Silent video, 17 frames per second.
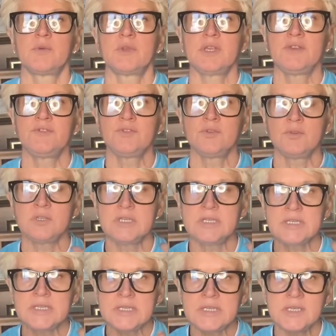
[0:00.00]
if you
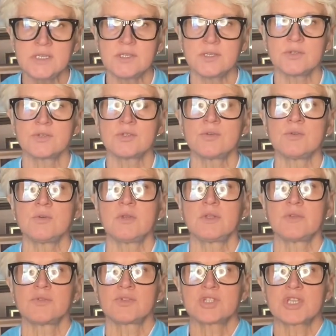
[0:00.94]
need to
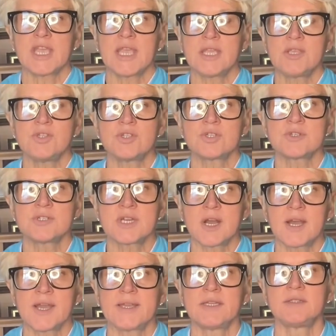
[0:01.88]
change your
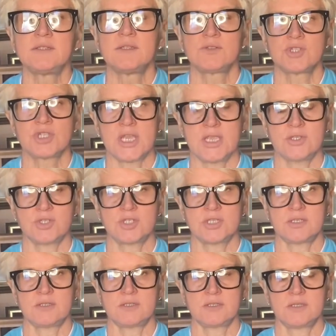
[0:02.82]
diet, change
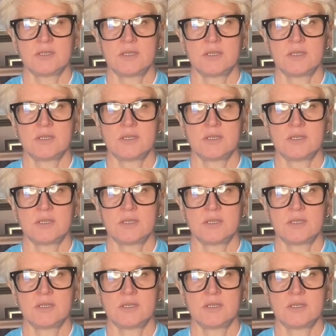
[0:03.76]
it.